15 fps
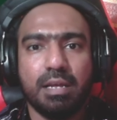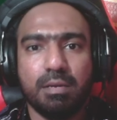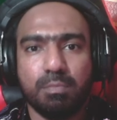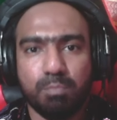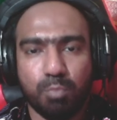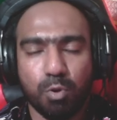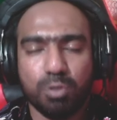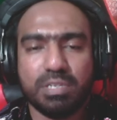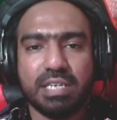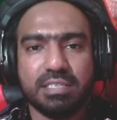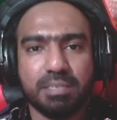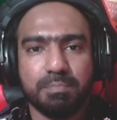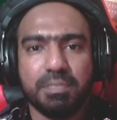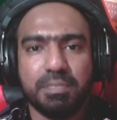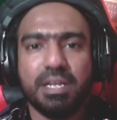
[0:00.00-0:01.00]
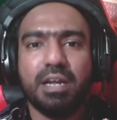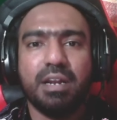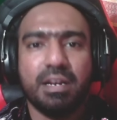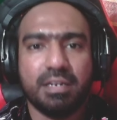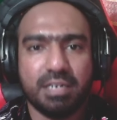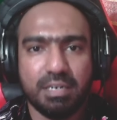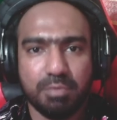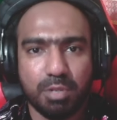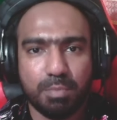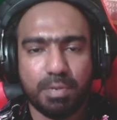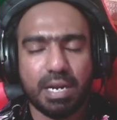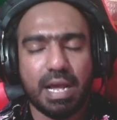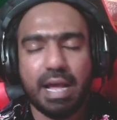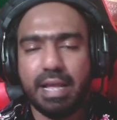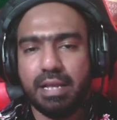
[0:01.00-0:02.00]
Both as a player and a developer,
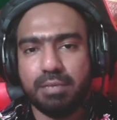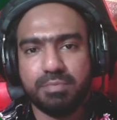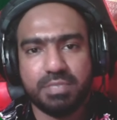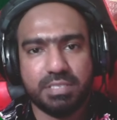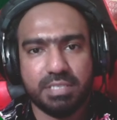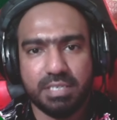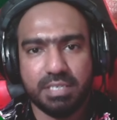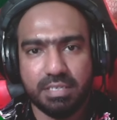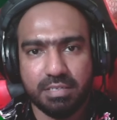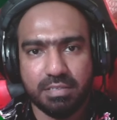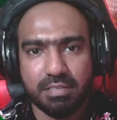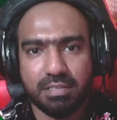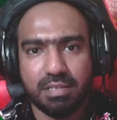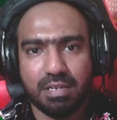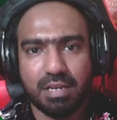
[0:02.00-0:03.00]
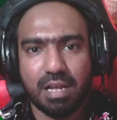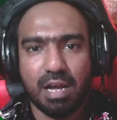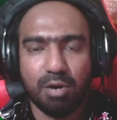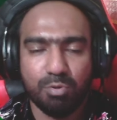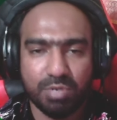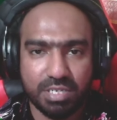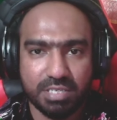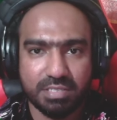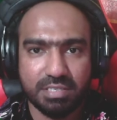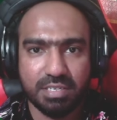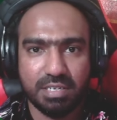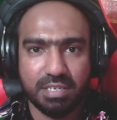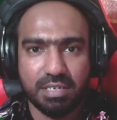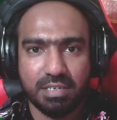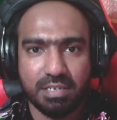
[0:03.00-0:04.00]
I have seen how
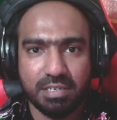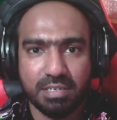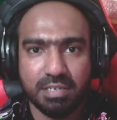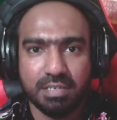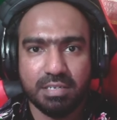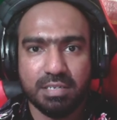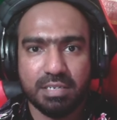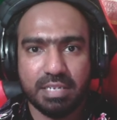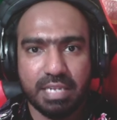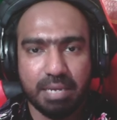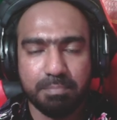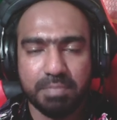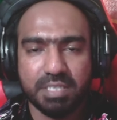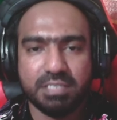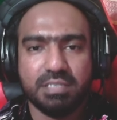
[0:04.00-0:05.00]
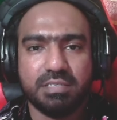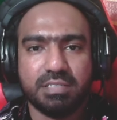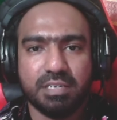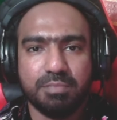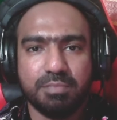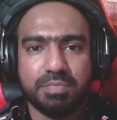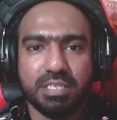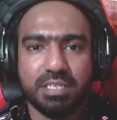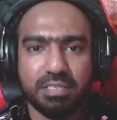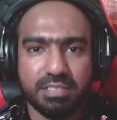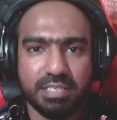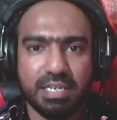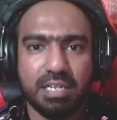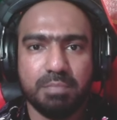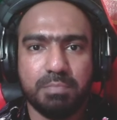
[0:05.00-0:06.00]
easily gameplay systems in
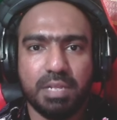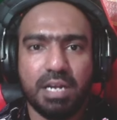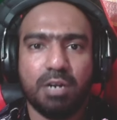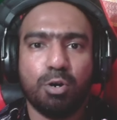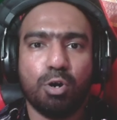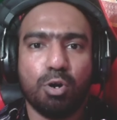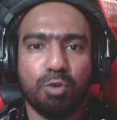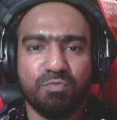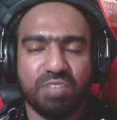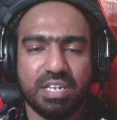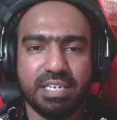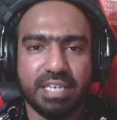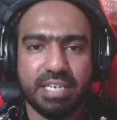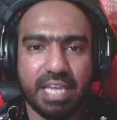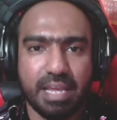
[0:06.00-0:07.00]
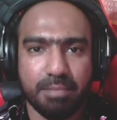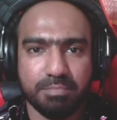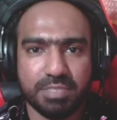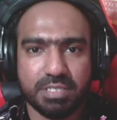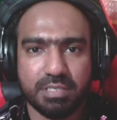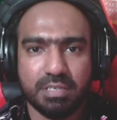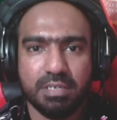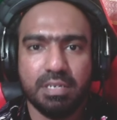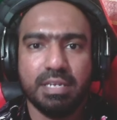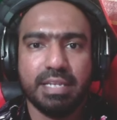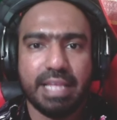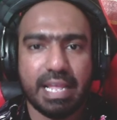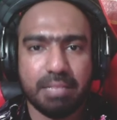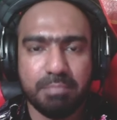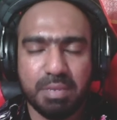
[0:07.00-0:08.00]
single player or offline games
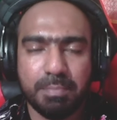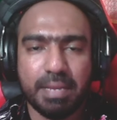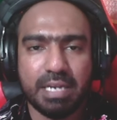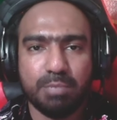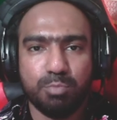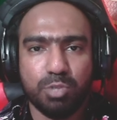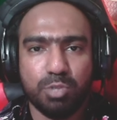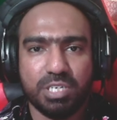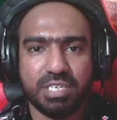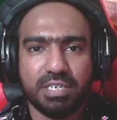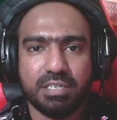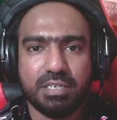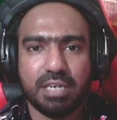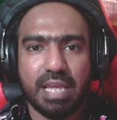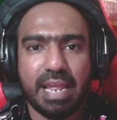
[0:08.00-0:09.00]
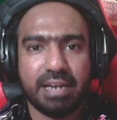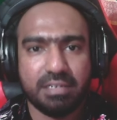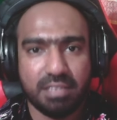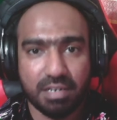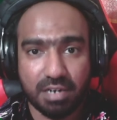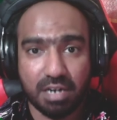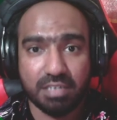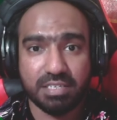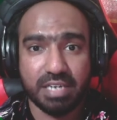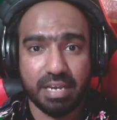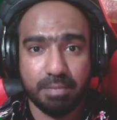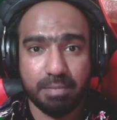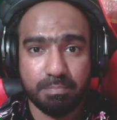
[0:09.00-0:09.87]
can be manipulated at the runtime.